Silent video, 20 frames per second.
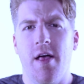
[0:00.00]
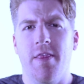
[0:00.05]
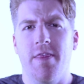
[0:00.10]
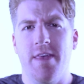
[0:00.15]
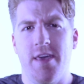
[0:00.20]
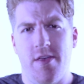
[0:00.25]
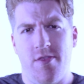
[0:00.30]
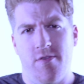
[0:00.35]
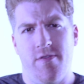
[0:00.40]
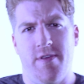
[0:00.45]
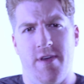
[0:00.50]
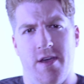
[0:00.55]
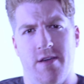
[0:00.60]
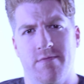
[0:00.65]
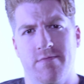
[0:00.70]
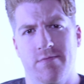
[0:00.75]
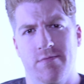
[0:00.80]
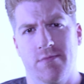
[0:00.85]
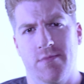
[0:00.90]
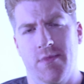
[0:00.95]
The other thing
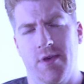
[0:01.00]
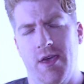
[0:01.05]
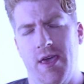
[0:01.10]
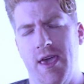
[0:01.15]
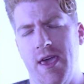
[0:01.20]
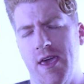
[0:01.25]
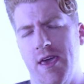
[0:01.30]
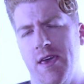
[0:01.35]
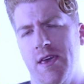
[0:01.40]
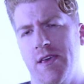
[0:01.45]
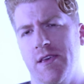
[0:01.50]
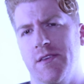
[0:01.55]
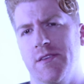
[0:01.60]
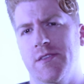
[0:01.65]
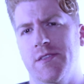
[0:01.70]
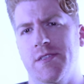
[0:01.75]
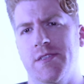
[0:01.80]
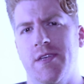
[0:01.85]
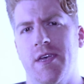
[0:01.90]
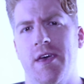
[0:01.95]

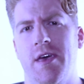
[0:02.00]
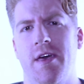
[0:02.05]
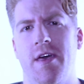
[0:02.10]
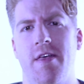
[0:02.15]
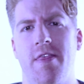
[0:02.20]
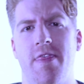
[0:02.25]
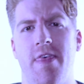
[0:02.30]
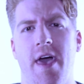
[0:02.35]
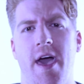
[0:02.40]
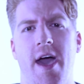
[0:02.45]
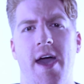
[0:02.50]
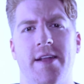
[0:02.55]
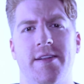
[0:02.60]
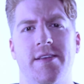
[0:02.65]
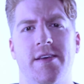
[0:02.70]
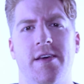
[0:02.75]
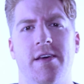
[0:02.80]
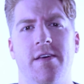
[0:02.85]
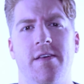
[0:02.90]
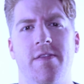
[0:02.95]
is that
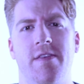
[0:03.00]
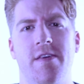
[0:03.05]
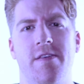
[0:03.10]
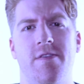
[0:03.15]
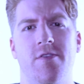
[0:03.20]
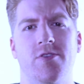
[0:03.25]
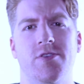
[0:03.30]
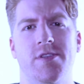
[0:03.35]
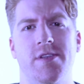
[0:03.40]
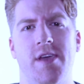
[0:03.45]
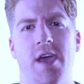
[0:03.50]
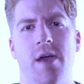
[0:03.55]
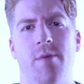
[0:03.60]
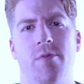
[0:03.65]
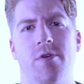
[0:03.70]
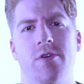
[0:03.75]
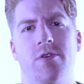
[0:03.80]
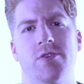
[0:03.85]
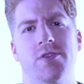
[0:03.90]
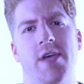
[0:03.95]
the Thirsty
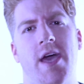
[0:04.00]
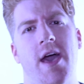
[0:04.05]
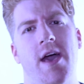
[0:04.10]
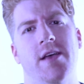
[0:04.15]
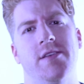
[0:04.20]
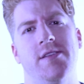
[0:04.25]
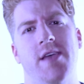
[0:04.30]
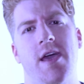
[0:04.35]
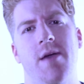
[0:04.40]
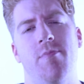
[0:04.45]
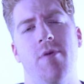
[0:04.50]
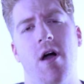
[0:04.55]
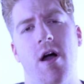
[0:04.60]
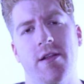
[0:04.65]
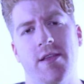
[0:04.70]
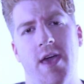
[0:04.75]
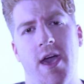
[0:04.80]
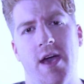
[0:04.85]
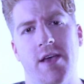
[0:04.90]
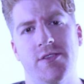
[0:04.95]
Gamers has a
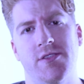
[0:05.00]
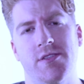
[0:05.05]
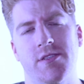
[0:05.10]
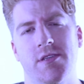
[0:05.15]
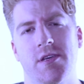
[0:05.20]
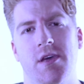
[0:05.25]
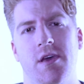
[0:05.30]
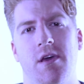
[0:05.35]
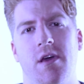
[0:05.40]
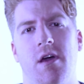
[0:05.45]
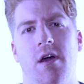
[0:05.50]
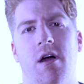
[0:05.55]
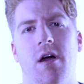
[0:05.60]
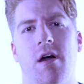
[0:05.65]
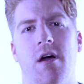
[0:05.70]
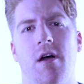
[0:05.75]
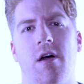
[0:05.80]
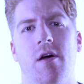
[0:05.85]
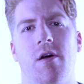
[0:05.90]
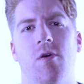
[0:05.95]
podcast.
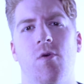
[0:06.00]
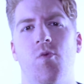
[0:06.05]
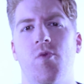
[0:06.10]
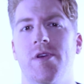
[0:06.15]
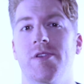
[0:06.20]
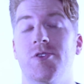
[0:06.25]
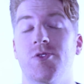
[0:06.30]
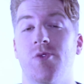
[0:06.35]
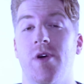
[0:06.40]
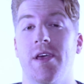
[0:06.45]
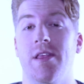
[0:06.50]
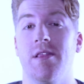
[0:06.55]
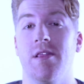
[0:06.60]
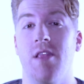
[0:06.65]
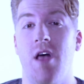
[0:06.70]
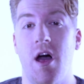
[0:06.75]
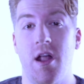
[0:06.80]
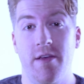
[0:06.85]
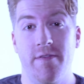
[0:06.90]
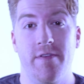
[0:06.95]
Uh, we do a
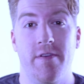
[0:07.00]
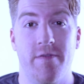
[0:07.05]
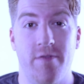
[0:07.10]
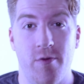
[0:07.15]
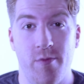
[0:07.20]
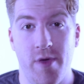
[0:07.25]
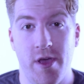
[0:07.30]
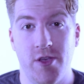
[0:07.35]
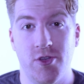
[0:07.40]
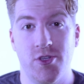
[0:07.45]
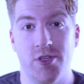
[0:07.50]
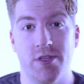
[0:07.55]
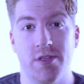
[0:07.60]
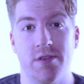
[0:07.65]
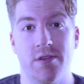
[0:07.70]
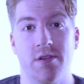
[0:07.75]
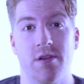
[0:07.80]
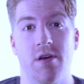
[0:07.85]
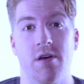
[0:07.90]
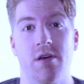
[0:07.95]
lot of information
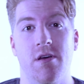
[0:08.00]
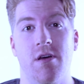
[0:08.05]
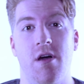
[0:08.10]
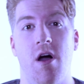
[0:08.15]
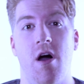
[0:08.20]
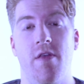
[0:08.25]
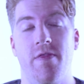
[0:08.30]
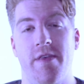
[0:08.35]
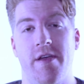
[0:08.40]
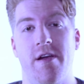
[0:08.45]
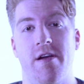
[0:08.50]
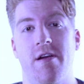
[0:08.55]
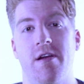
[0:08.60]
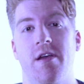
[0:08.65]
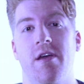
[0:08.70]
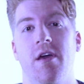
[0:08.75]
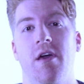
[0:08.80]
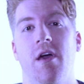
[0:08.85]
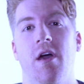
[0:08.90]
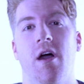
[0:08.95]
uh, on there.
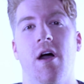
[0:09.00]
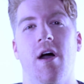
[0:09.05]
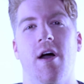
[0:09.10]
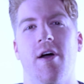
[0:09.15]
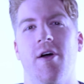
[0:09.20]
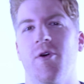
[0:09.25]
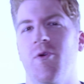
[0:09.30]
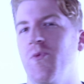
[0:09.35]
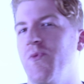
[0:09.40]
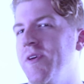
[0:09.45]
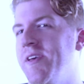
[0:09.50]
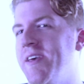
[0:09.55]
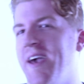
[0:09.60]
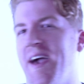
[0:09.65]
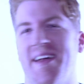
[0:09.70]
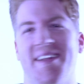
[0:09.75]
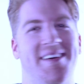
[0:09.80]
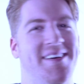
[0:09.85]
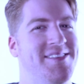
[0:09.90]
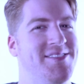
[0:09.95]
Uh, we
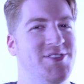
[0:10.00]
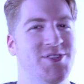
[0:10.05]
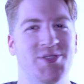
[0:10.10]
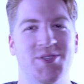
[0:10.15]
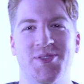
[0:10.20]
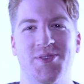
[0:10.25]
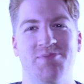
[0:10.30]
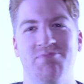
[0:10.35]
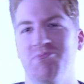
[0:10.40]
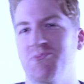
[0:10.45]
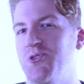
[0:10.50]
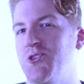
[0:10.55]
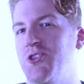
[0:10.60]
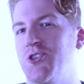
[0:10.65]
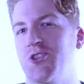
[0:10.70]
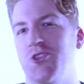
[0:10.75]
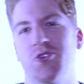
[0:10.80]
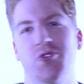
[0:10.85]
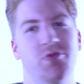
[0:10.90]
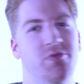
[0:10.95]
kind of just
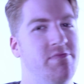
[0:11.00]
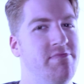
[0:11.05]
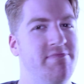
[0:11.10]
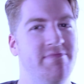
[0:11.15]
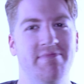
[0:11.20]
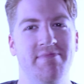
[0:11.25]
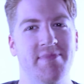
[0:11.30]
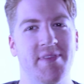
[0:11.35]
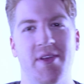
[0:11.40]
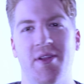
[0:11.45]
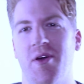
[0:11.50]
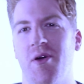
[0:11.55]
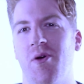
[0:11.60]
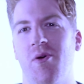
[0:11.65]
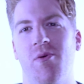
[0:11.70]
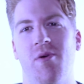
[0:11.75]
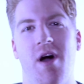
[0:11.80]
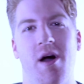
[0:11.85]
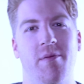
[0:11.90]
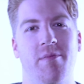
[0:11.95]
shoot, you
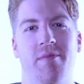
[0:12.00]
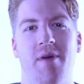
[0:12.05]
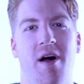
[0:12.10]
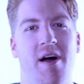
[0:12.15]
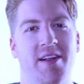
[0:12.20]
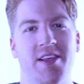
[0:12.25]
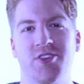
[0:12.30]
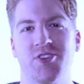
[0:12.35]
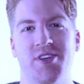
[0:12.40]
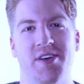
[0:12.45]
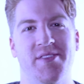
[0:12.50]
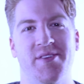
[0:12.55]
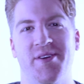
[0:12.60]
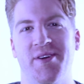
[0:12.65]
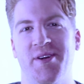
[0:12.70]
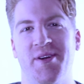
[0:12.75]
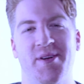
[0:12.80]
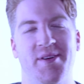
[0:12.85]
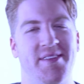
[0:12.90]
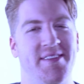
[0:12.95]
know, on, on each
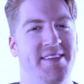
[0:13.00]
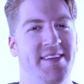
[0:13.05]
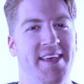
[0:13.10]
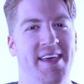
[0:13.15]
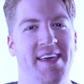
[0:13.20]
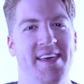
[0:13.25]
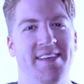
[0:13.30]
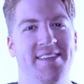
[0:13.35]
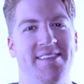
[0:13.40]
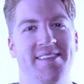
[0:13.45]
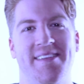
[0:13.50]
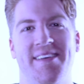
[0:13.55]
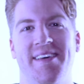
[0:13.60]
other and, and